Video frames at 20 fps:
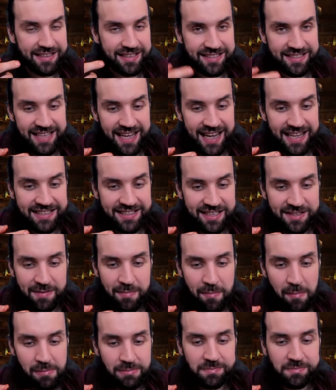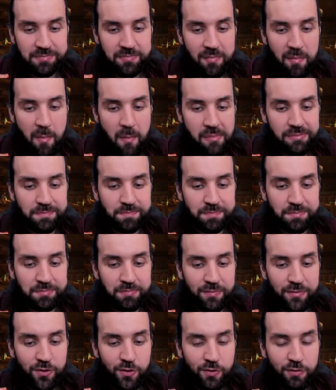understands it,
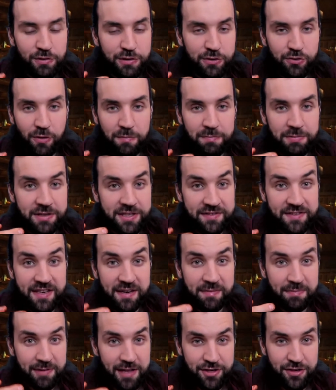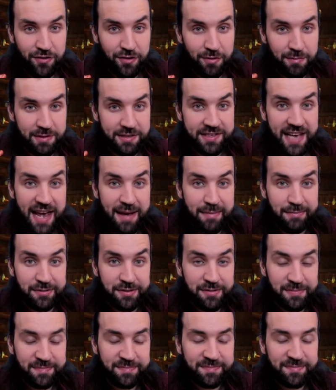you will stop receiving pleasure from these
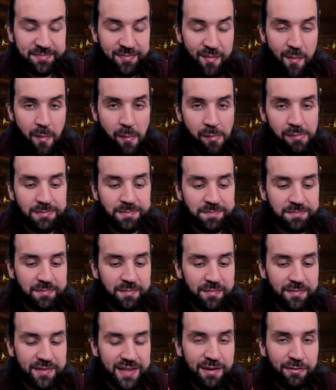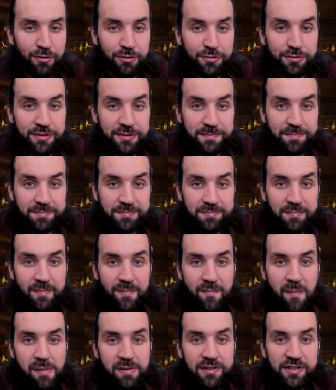games. They won't
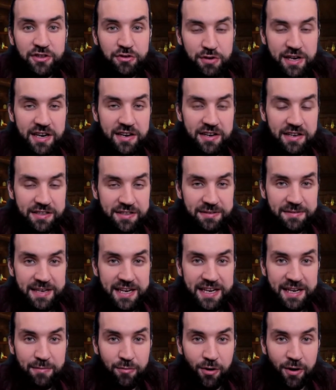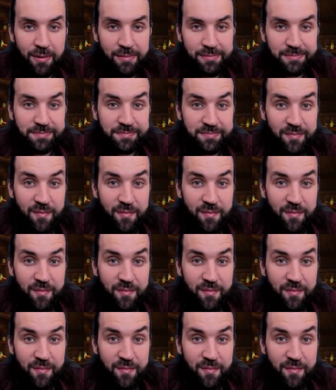trigger it anymore.